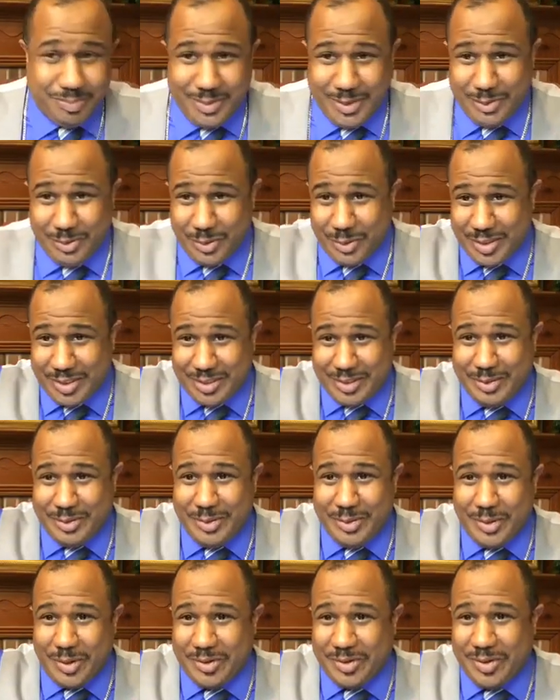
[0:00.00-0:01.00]
you know what to do.
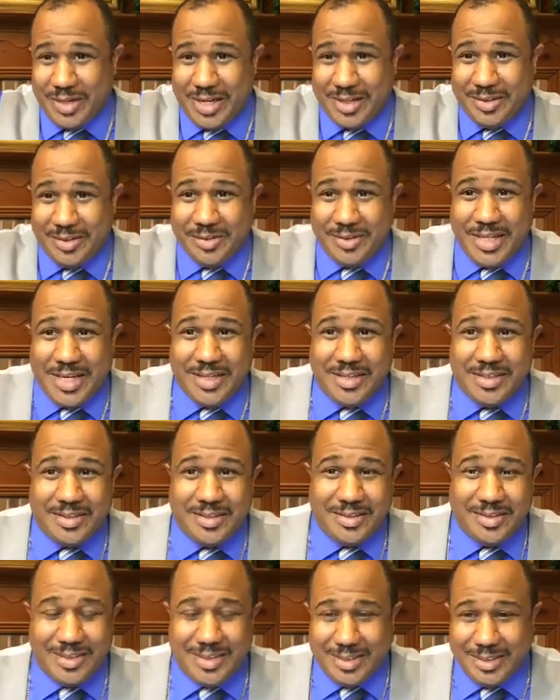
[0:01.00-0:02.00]
You all know how to do that,
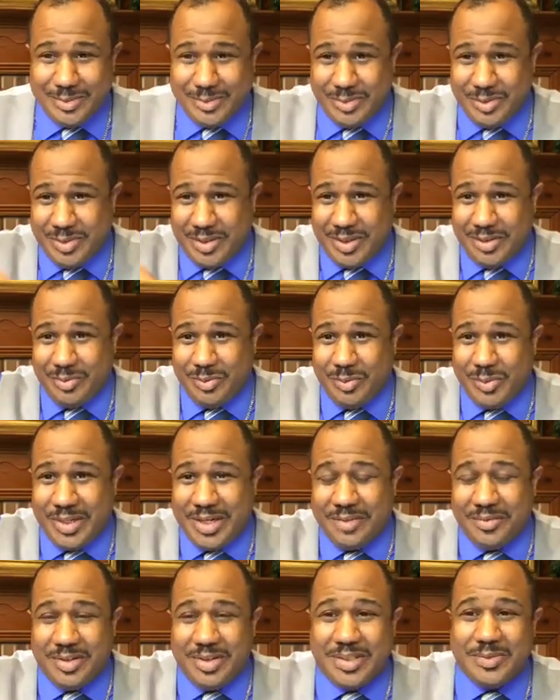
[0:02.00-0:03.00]
uh, uh
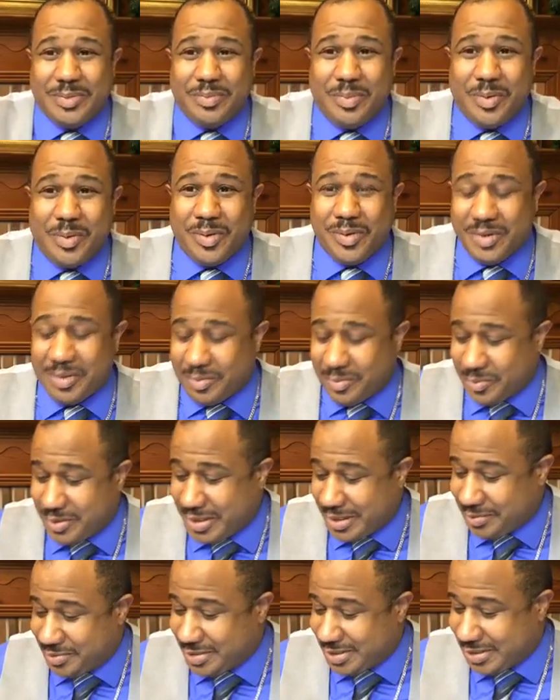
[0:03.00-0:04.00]
whatever it is, reporting number, or
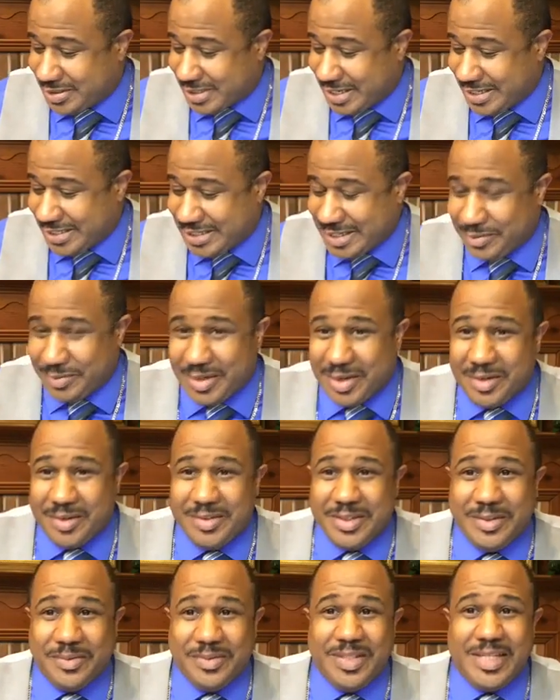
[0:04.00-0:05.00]
whatever it is like that. We're not
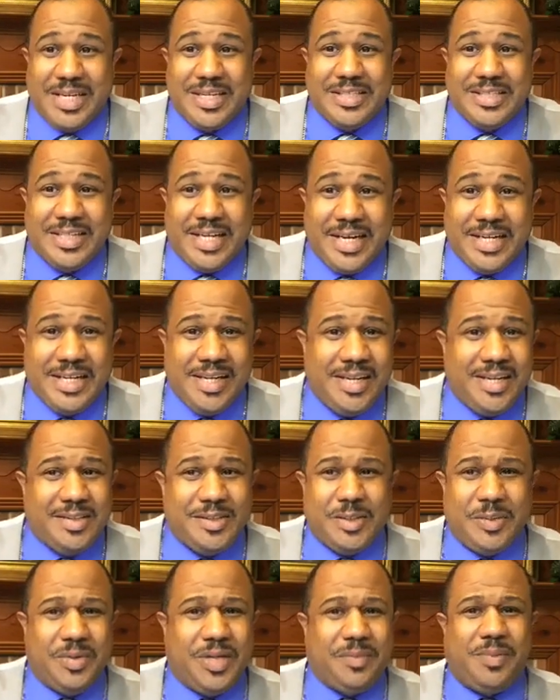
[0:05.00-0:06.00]
going to deal with that tonight.
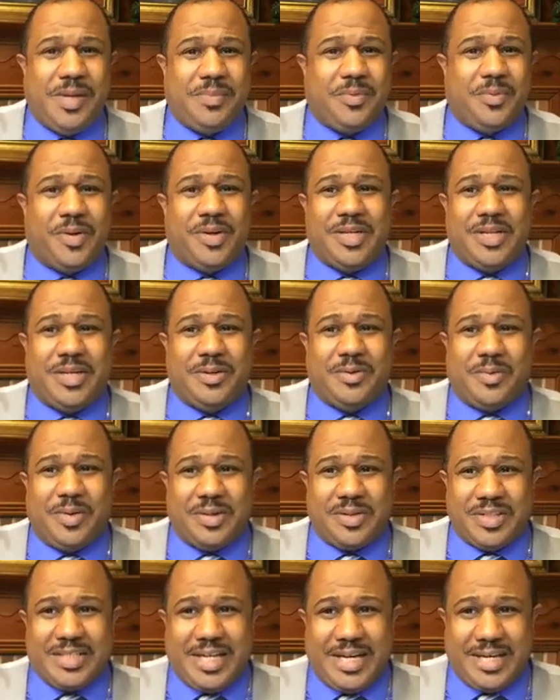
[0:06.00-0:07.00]
Too many people want to hear the
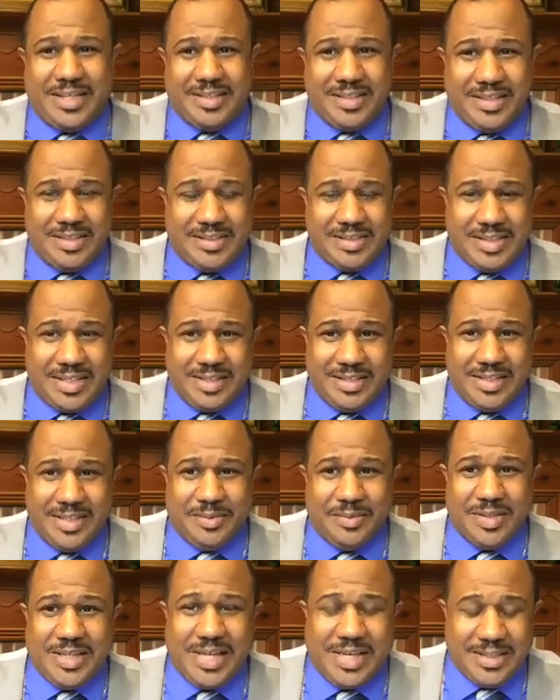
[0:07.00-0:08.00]
word of God instead of
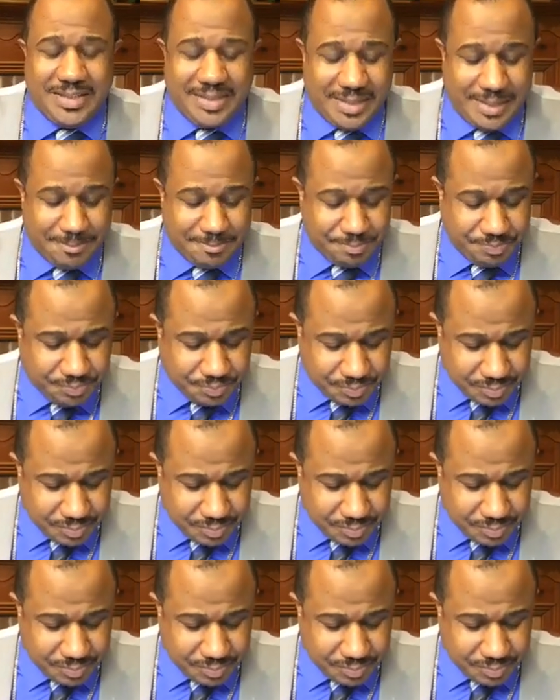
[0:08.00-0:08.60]
dealing with that um,